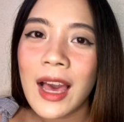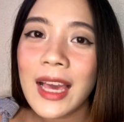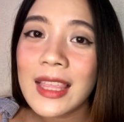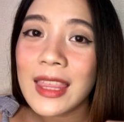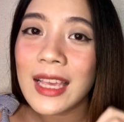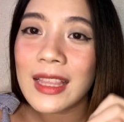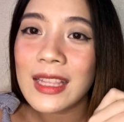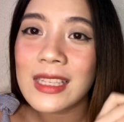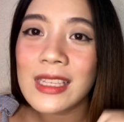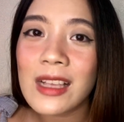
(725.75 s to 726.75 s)
I think
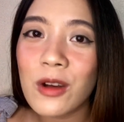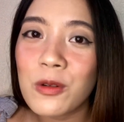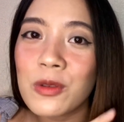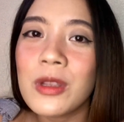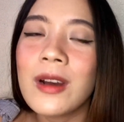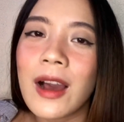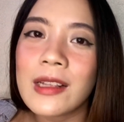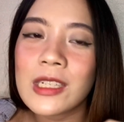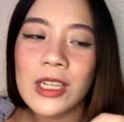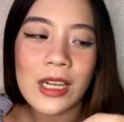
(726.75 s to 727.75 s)
this is a good
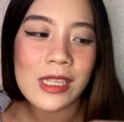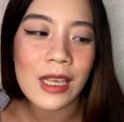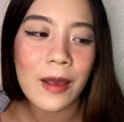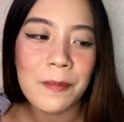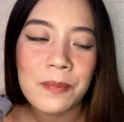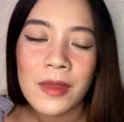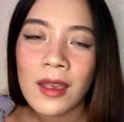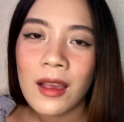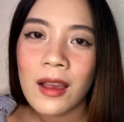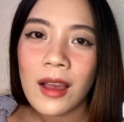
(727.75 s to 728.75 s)
catch kasi
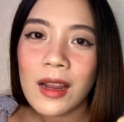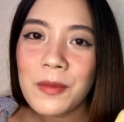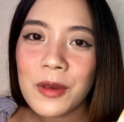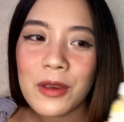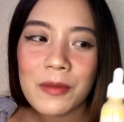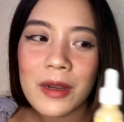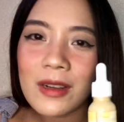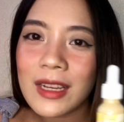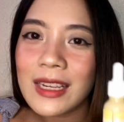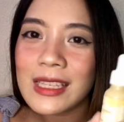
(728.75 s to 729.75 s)
alam mo yun,
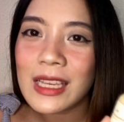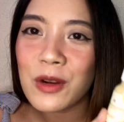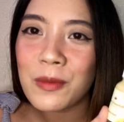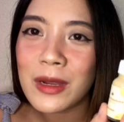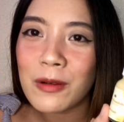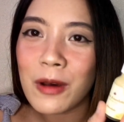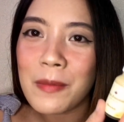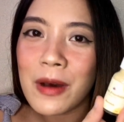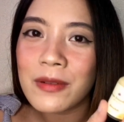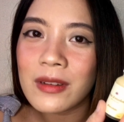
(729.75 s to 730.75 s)
meron ka ng serum, meron ka
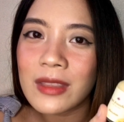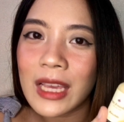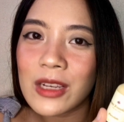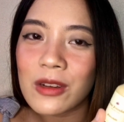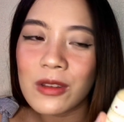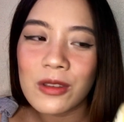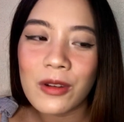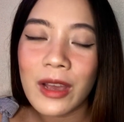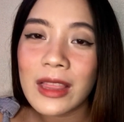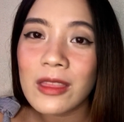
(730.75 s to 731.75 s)
pang foundation.
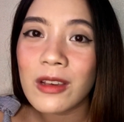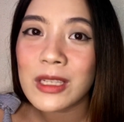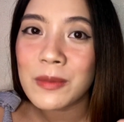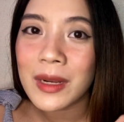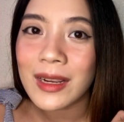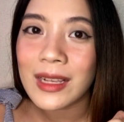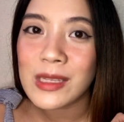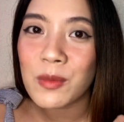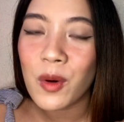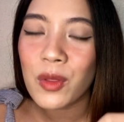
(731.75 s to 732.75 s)
You get to
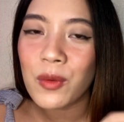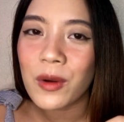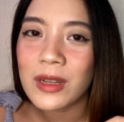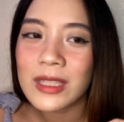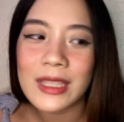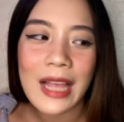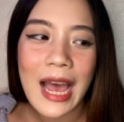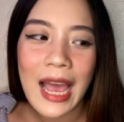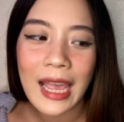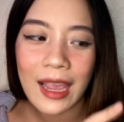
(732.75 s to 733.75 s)
experience both worlds
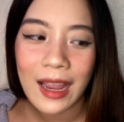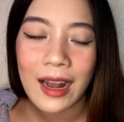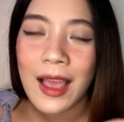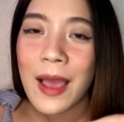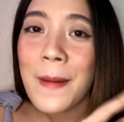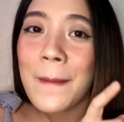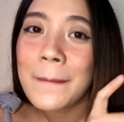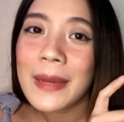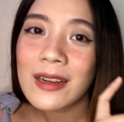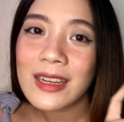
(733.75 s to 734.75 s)
dahil
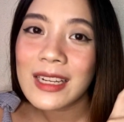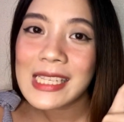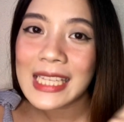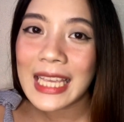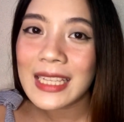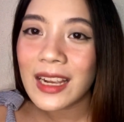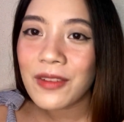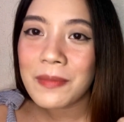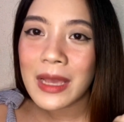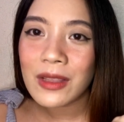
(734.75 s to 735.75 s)
meron ka ng
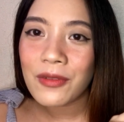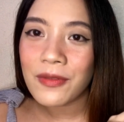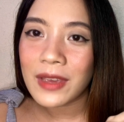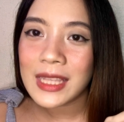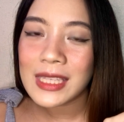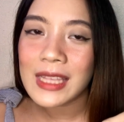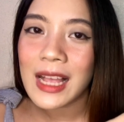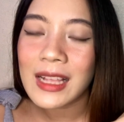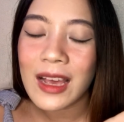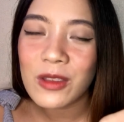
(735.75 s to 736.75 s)
skincare benefits
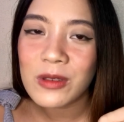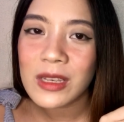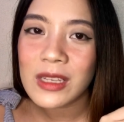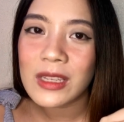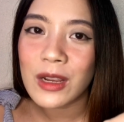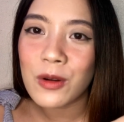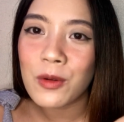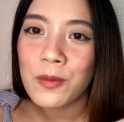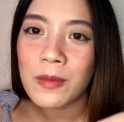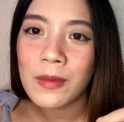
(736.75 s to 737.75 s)
dahil nga dun sa
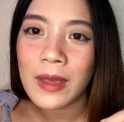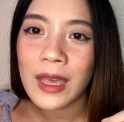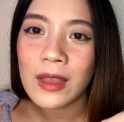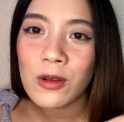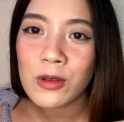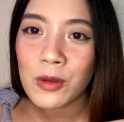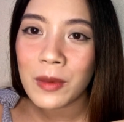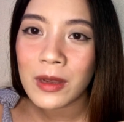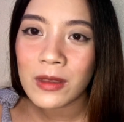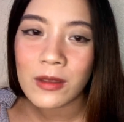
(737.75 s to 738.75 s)
serum. And also,
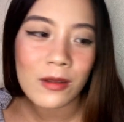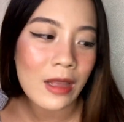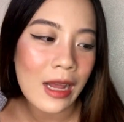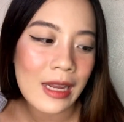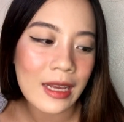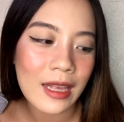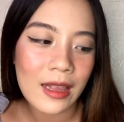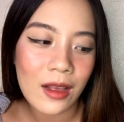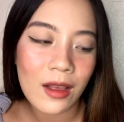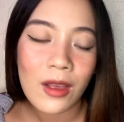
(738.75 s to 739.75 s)
meron tong nakalagay
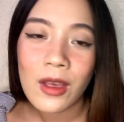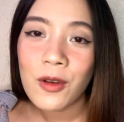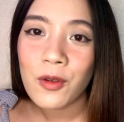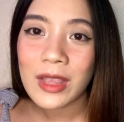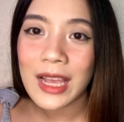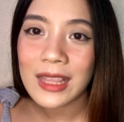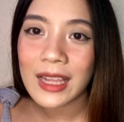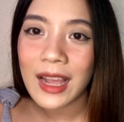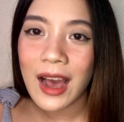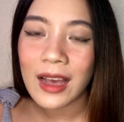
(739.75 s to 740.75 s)
na with
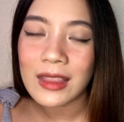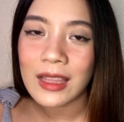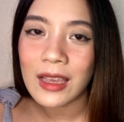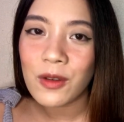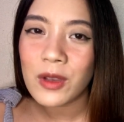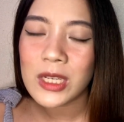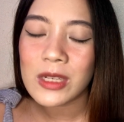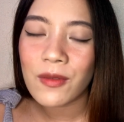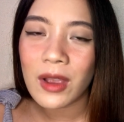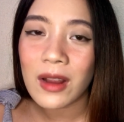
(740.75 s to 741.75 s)
anti-acne, which
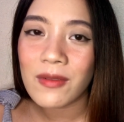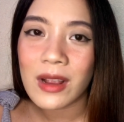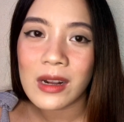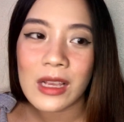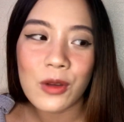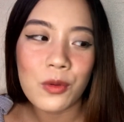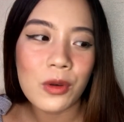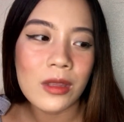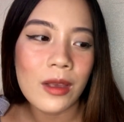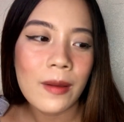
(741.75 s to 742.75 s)
is very, very
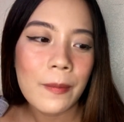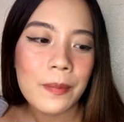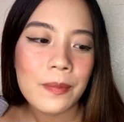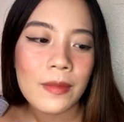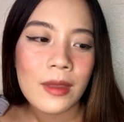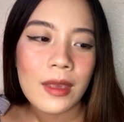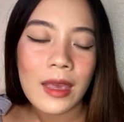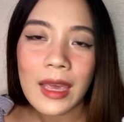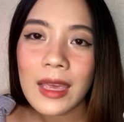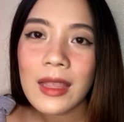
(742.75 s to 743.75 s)
good.
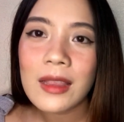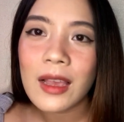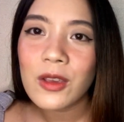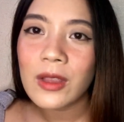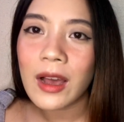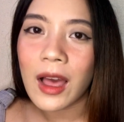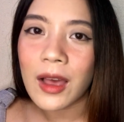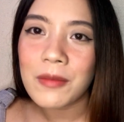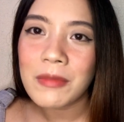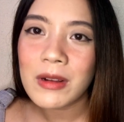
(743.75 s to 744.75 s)
And ayun na
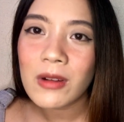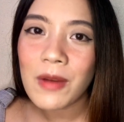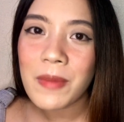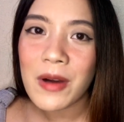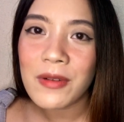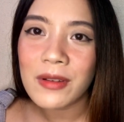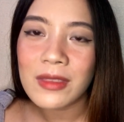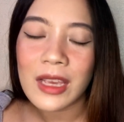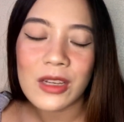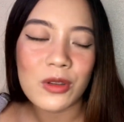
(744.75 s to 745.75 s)
nga, meron ka pang
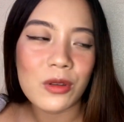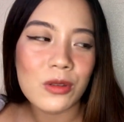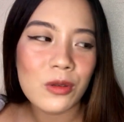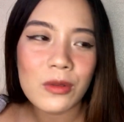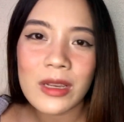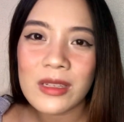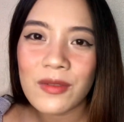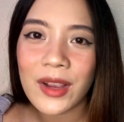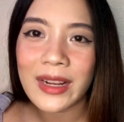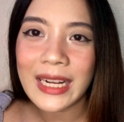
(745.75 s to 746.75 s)
foundation. So, that's
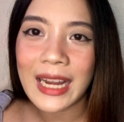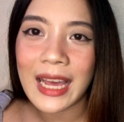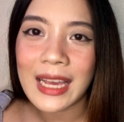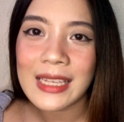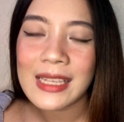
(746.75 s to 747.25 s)
very nice.